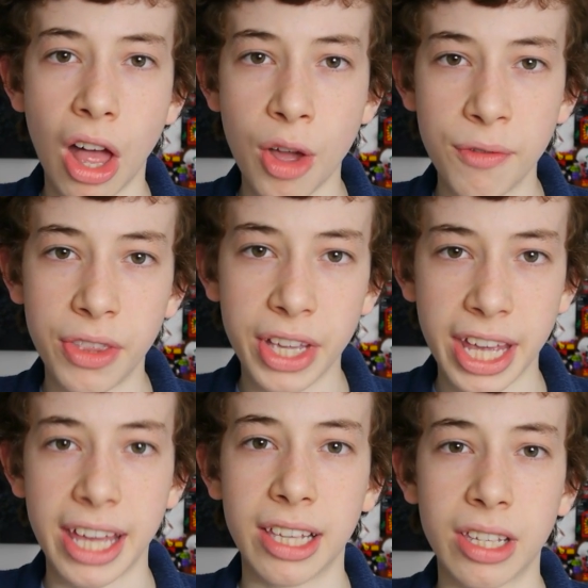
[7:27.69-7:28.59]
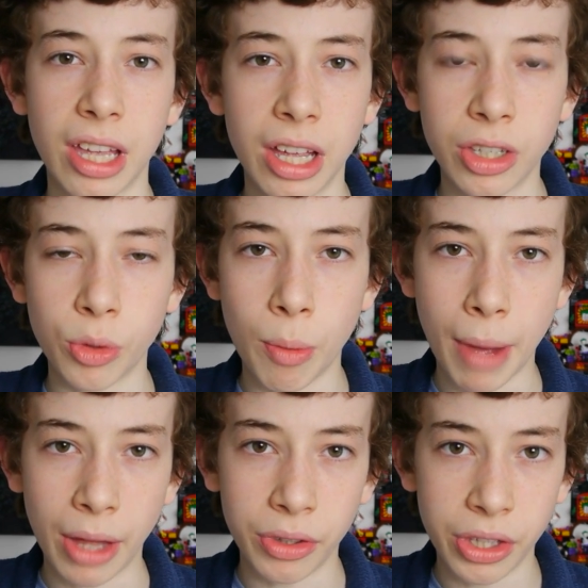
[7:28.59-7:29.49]
over the years to
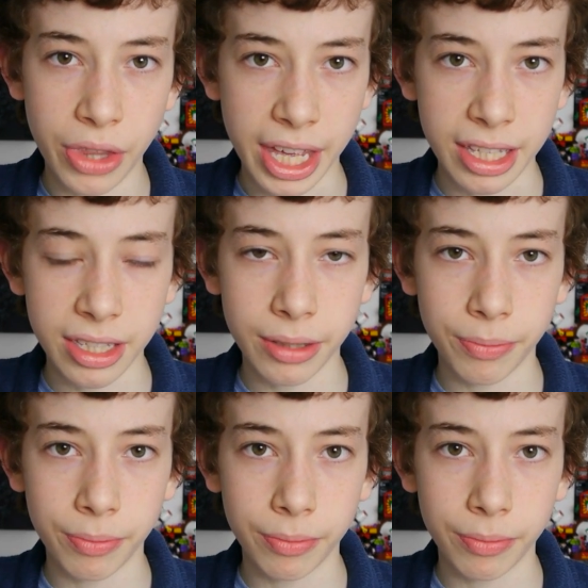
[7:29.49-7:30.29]
amount to this.